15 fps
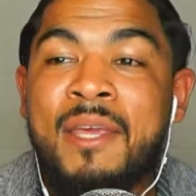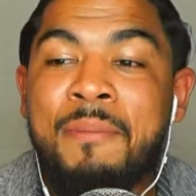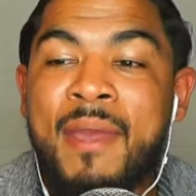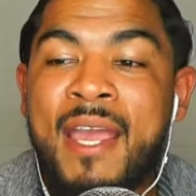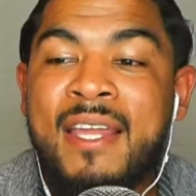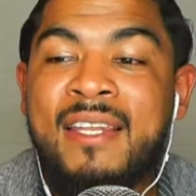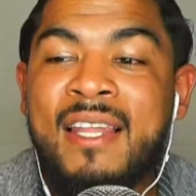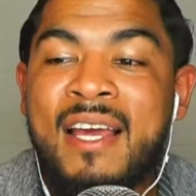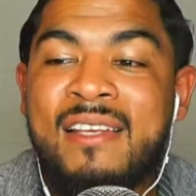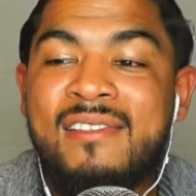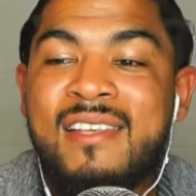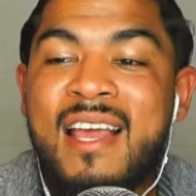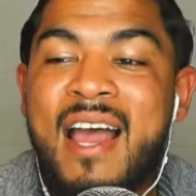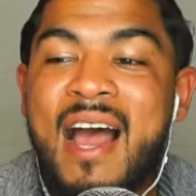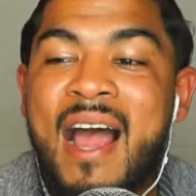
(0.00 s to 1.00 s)
paid less?
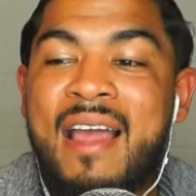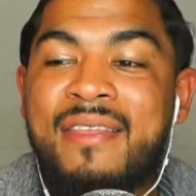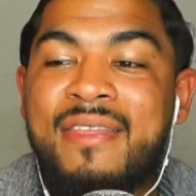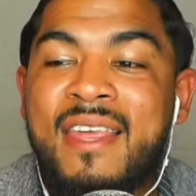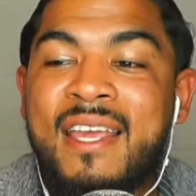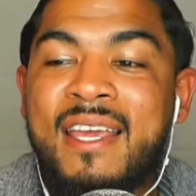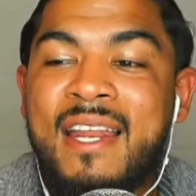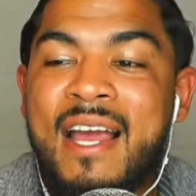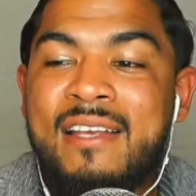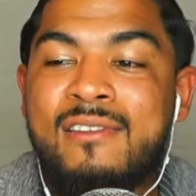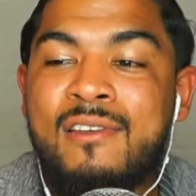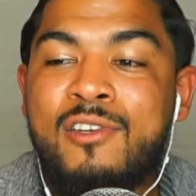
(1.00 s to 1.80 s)
I think it has to